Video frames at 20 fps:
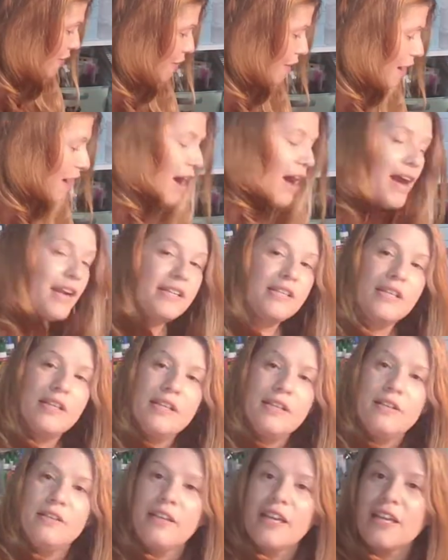I thought. I
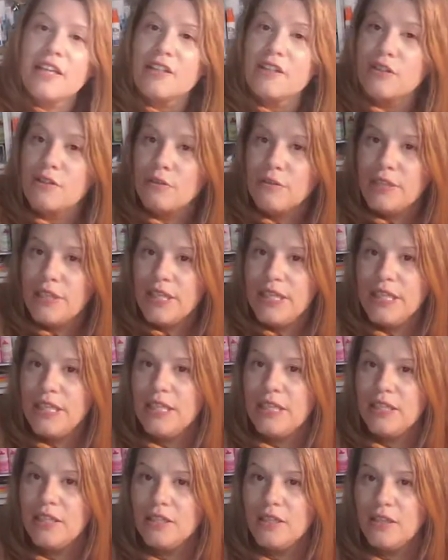did like
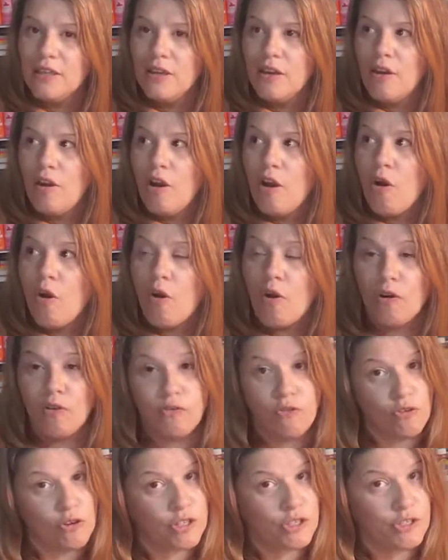3 or
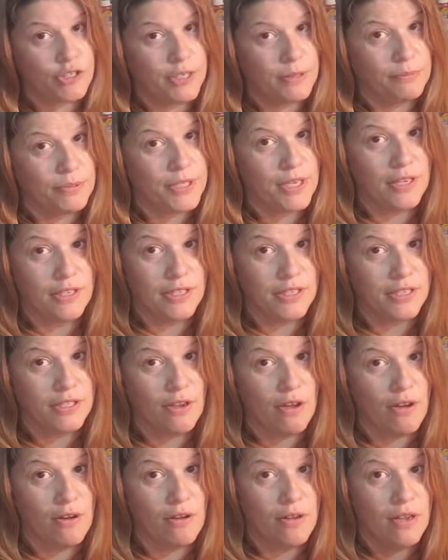4 trips on this
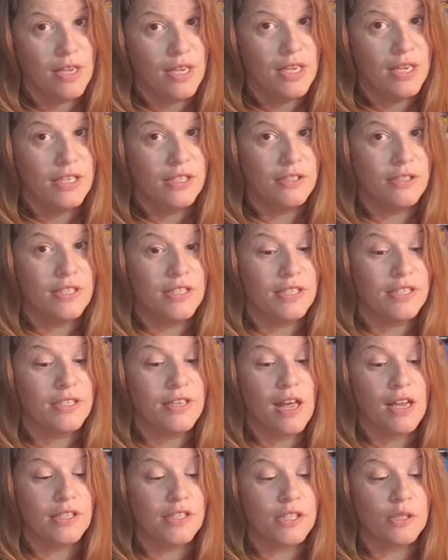haul. So this is
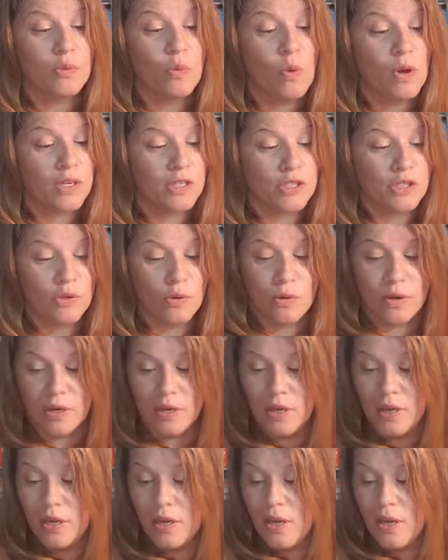not just one store.